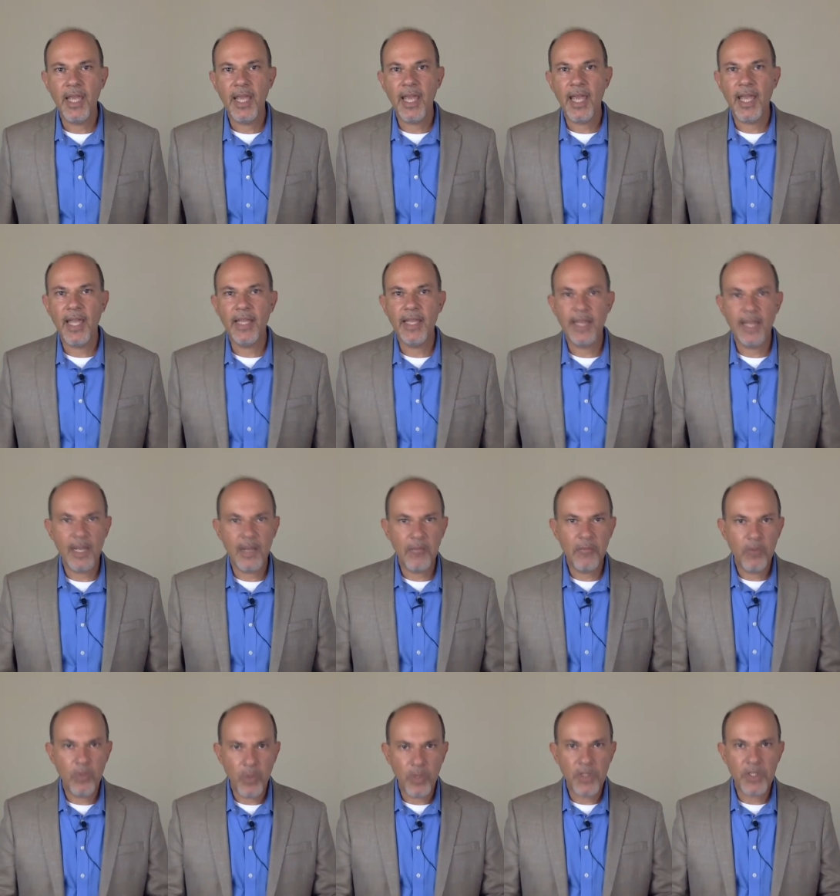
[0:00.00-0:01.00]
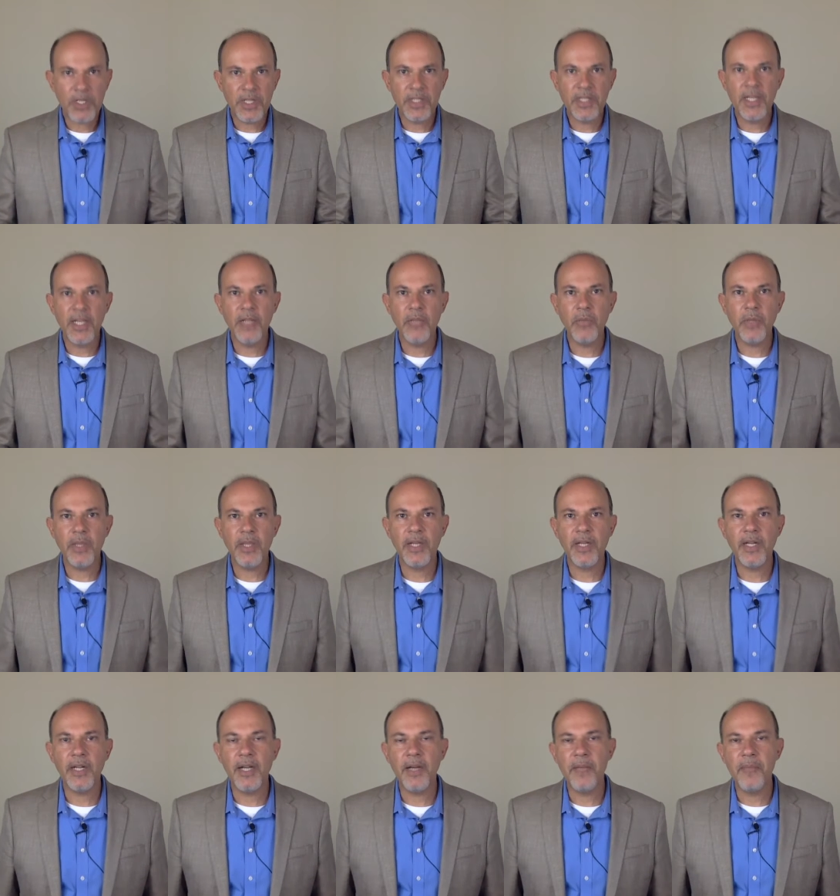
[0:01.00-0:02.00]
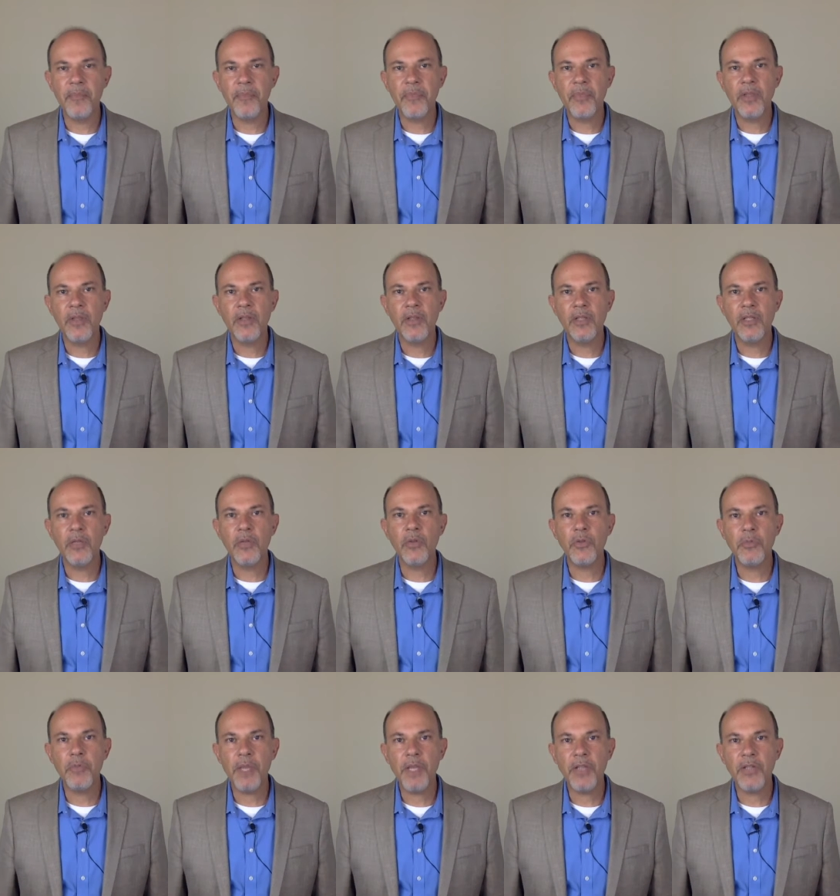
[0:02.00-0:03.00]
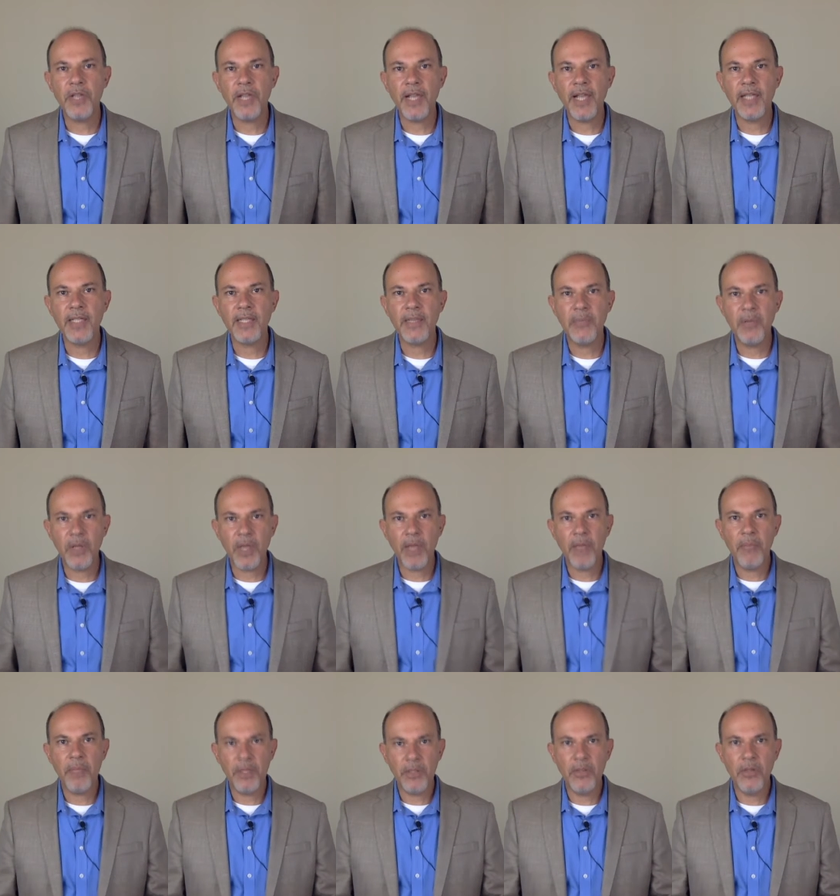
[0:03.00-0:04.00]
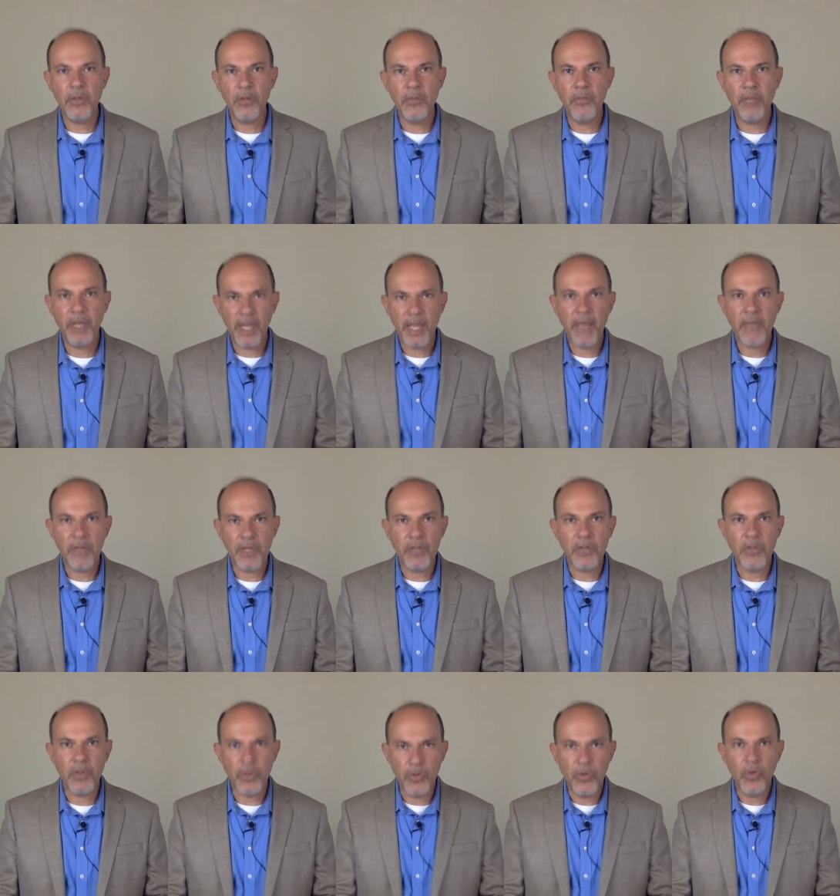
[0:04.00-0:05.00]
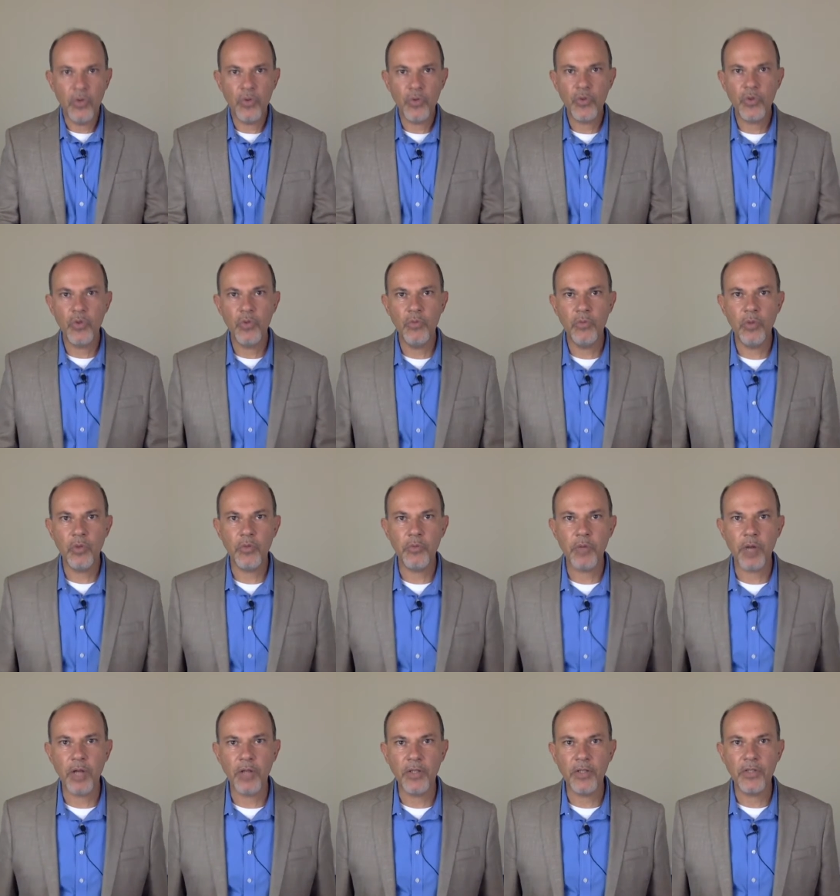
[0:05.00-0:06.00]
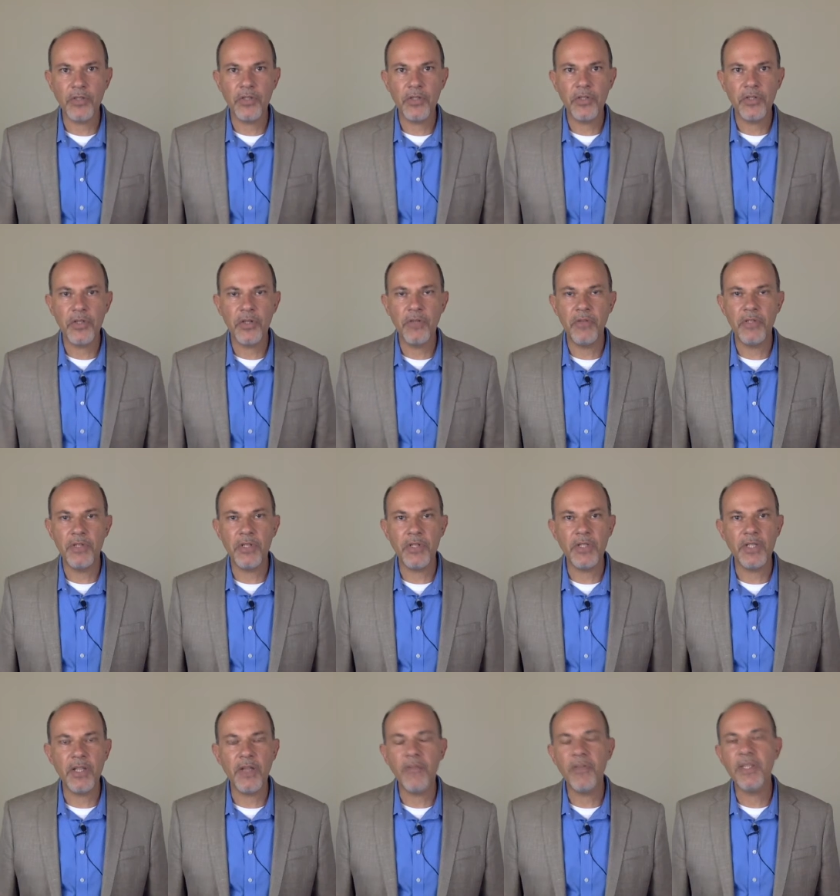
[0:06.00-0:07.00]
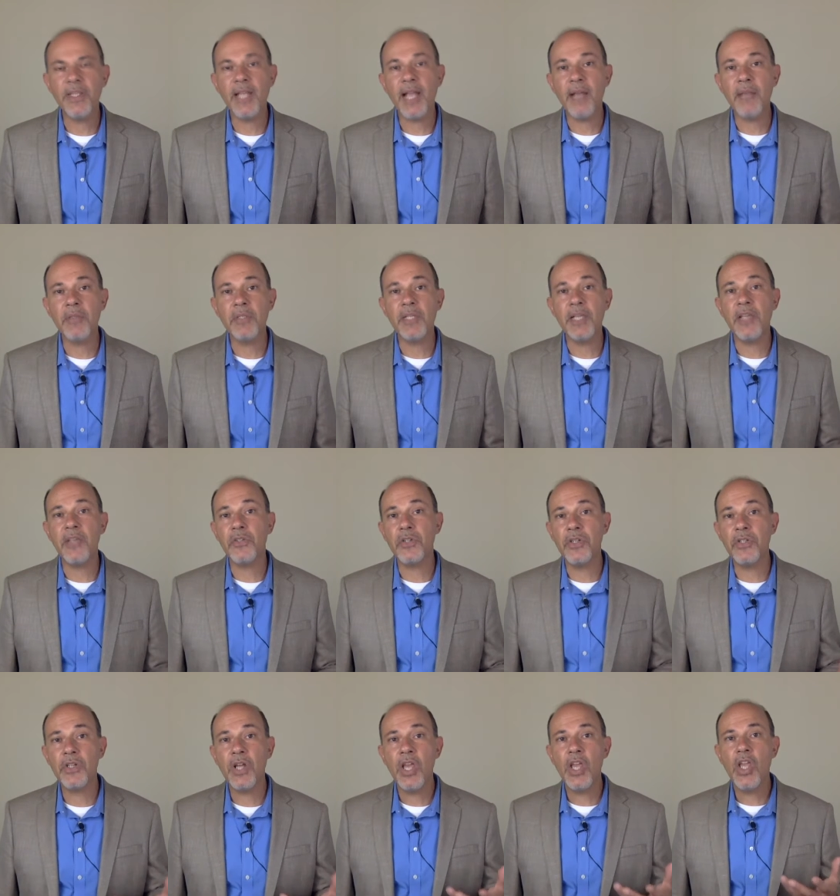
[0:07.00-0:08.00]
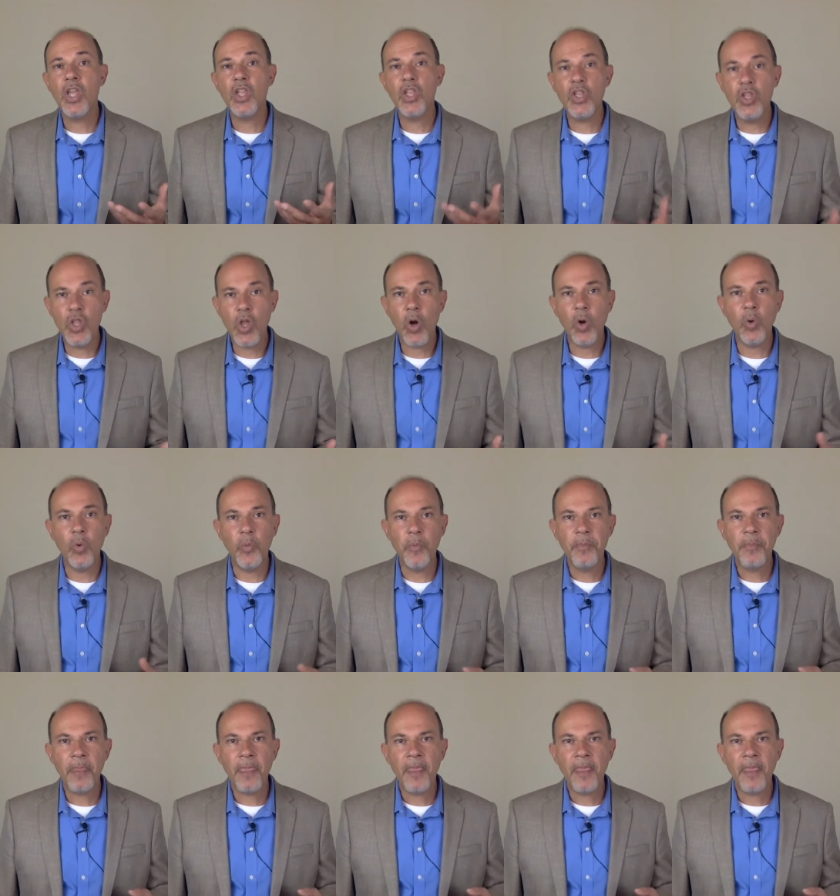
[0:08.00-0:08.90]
And once they're done with their little speech, I ask them, okay, but do you believe this? Do you consume those products or services? And oftentimes the answer is no.